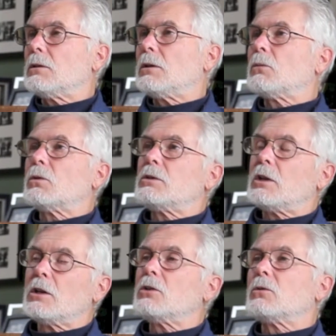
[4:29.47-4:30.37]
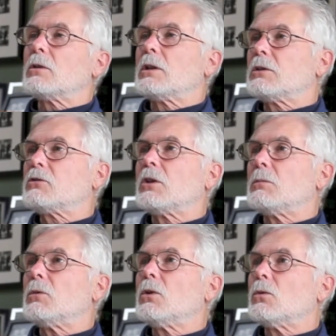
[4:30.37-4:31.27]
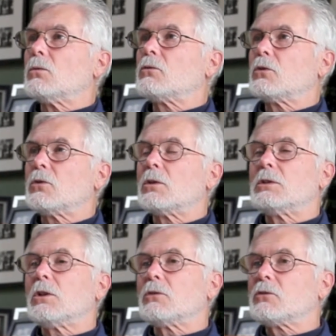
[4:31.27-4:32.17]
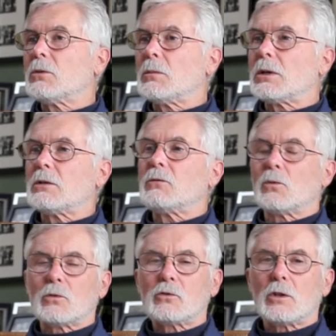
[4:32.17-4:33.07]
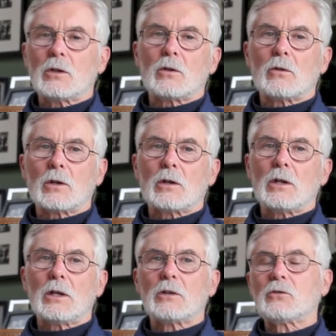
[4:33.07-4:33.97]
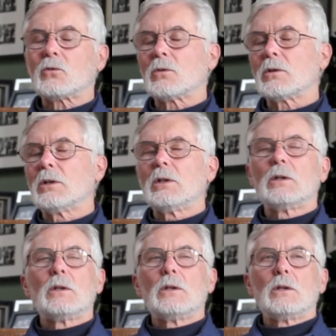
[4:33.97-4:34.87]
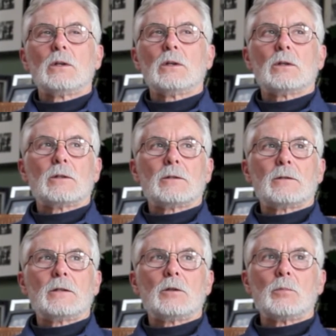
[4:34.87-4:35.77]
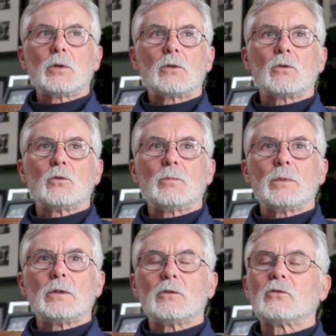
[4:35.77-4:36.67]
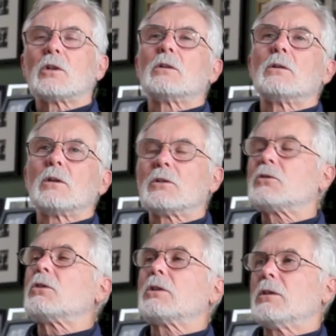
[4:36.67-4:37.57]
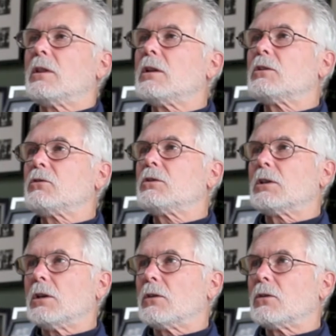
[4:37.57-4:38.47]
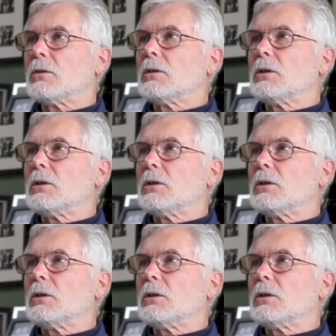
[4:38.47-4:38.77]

and it would take you to that same note. So you could tell somebody, if you were sitting there in a class or in a book group, and you said, let's look at this together,